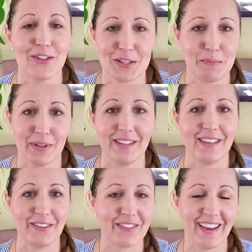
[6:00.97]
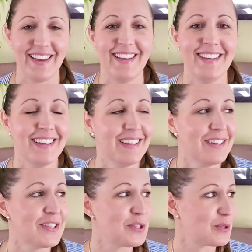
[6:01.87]
ultimately, okay?
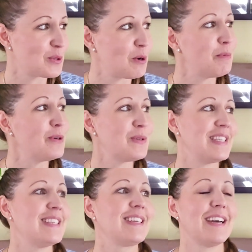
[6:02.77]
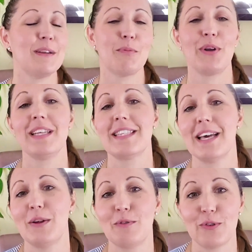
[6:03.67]
So Scorpio season kind of brings
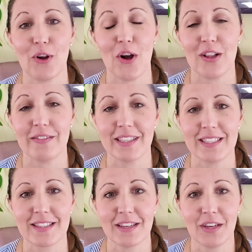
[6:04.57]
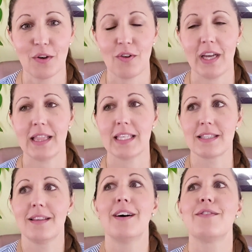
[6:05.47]
that out for all of us, right?
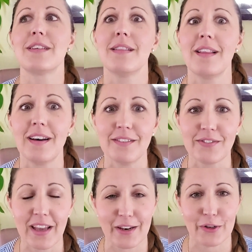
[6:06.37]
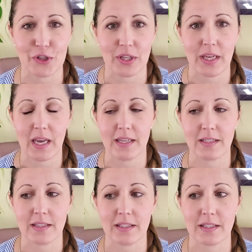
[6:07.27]
This love to love energy
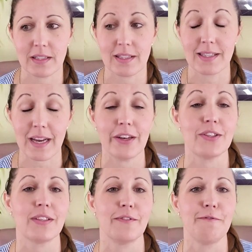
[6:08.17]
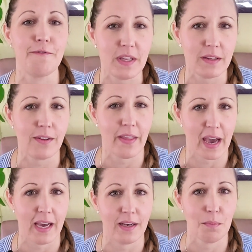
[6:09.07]
and this desire to feel
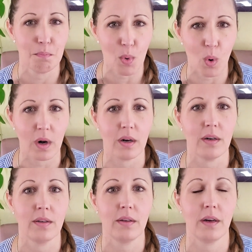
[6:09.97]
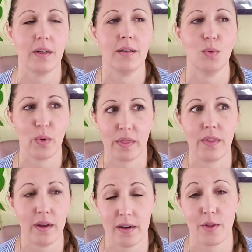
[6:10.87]
that more uh, with
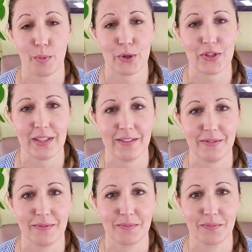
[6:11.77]
another person.